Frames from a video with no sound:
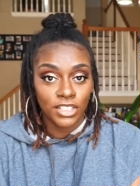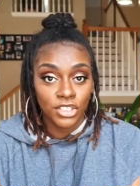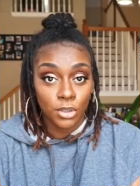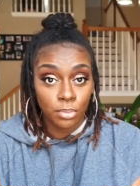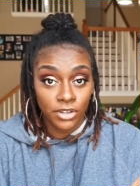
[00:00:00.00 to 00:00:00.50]

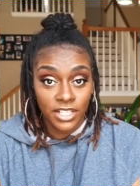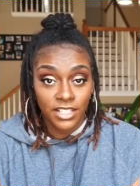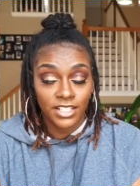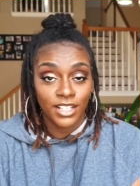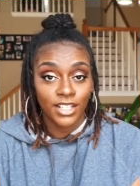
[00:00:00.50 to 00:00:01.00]
you're
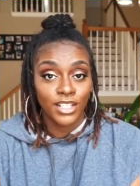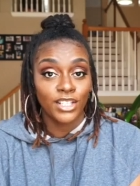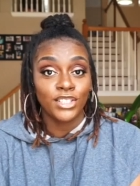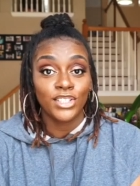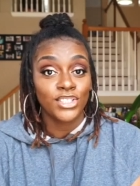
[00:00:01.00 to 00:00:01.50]
breathing,
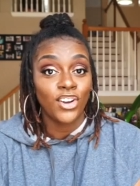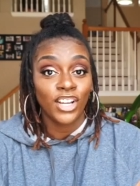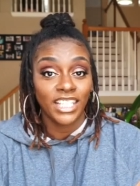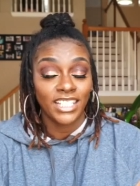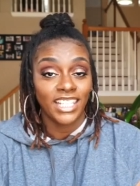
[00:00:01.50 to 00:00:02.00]
you're
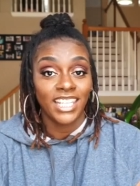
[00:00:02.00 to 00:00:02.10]
talking,